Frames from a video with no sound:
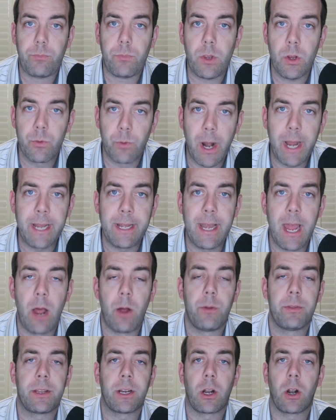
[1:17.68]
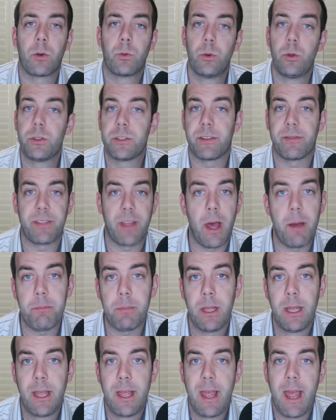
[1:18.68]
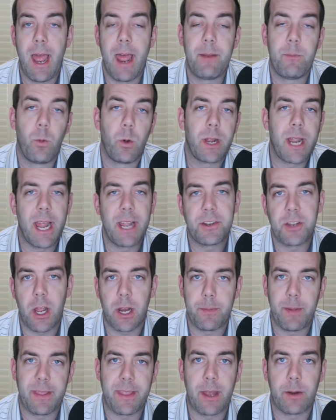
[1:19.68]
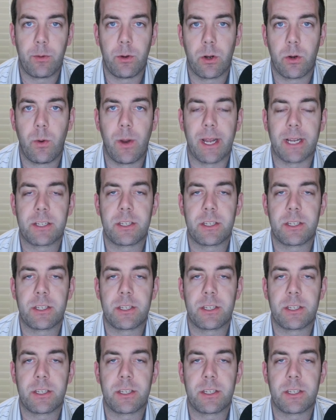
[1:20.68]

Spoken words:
Right now, there are rules of thumb, and we'll kind of talk about that real quick.